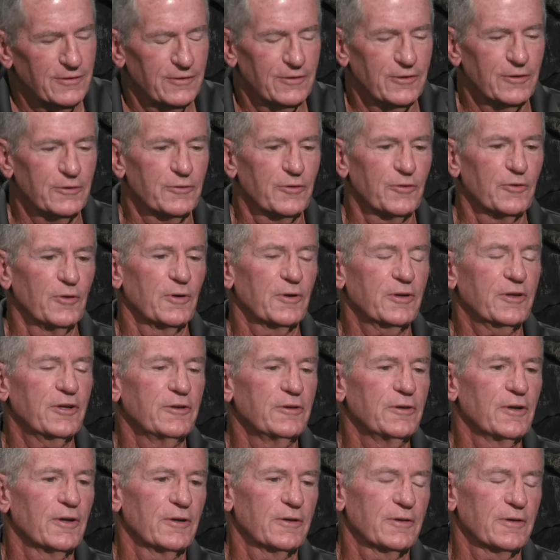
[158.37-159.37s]
you threw a
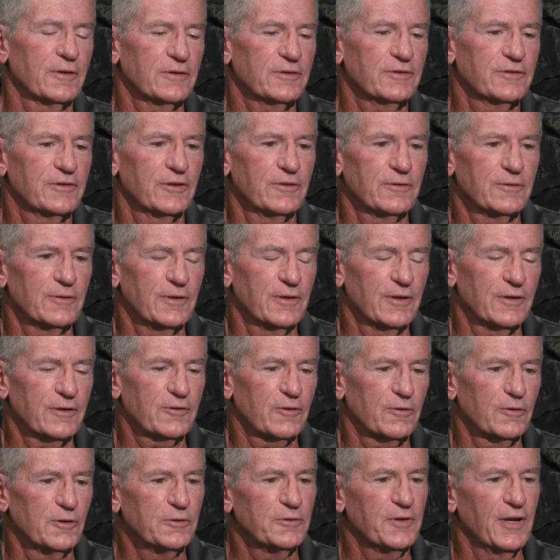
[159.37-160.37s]
kudo to the
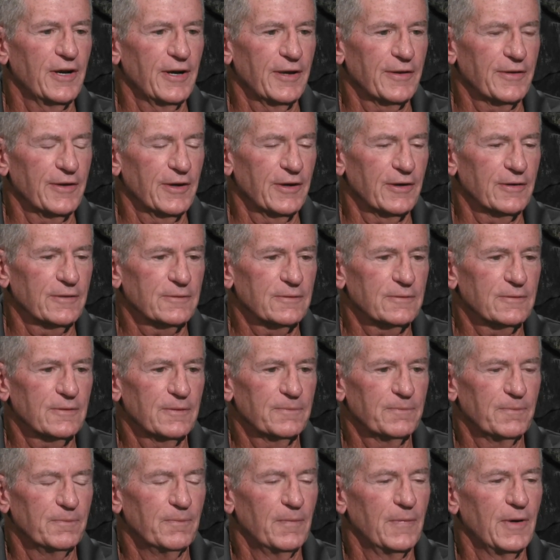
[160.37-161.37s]
crew down there.
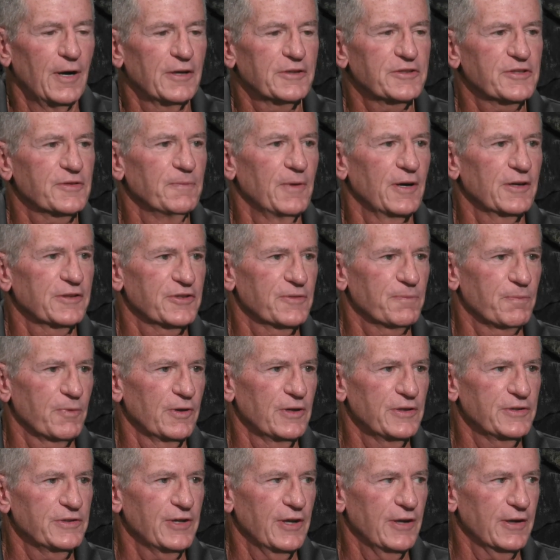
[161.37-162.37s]
Much
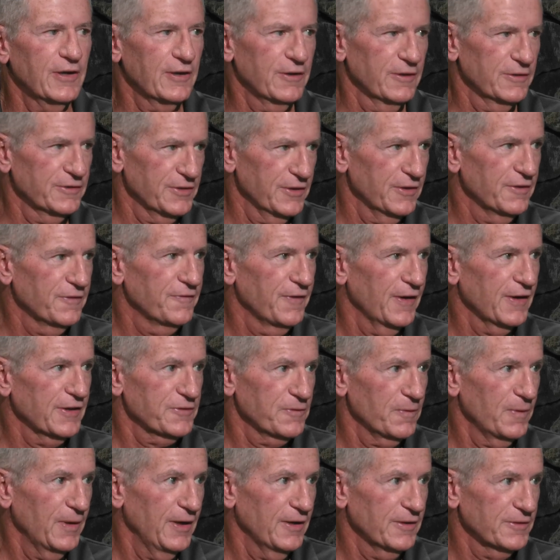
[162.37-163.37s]
appreciated, because it affects
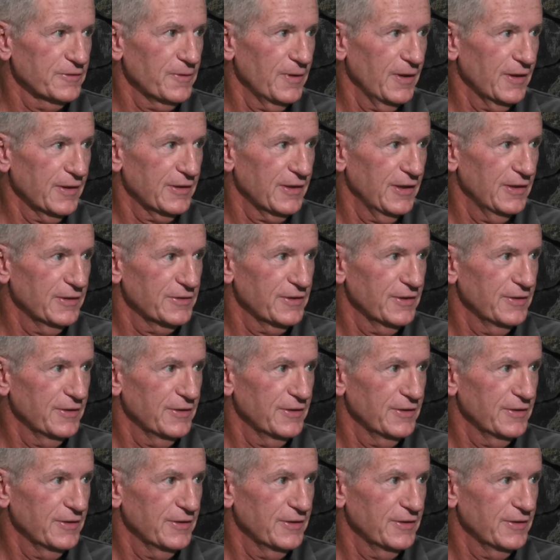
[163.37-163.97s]
rounds, right, Casey?